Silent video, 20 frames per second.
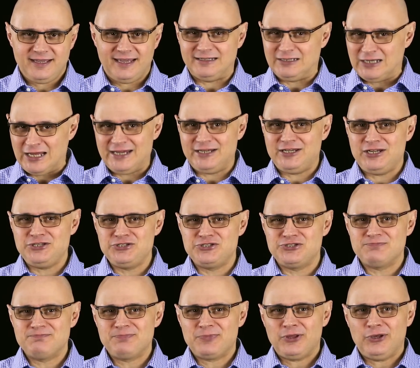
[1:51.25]
And
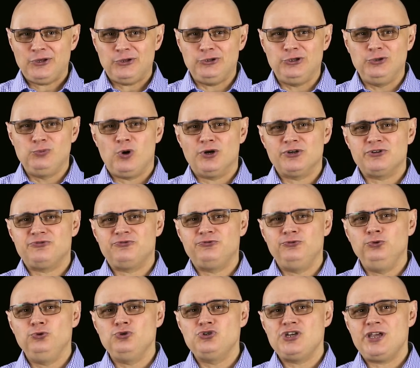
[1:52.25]
ladies, you'd want a
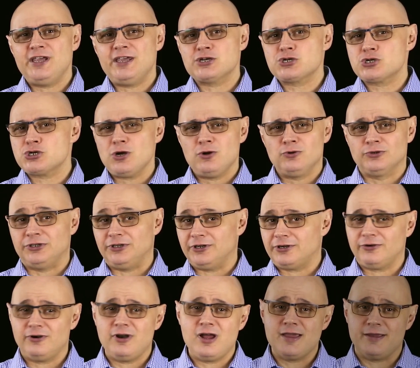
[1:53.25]
fougere shoulder to
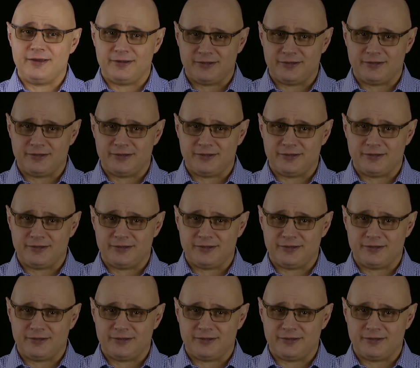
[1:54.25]
cry